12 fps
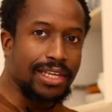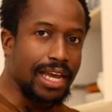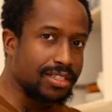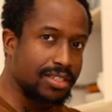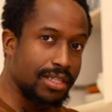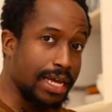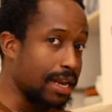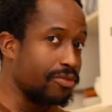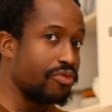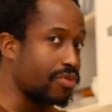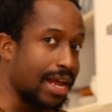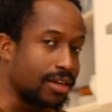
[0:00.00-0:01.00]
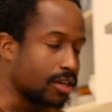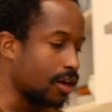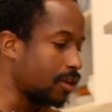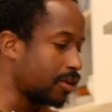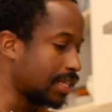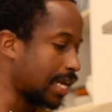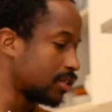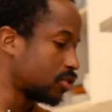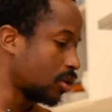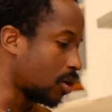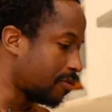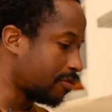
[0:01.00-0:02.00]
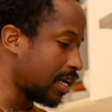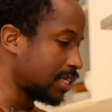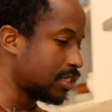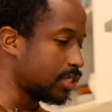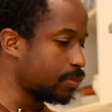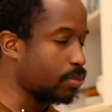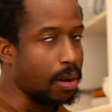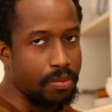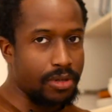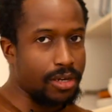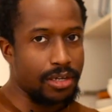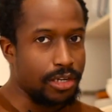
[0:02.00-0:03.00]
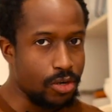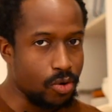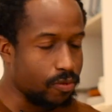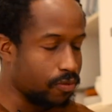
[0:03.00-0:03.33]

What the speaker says: gets that red color that jollof rice is popularly known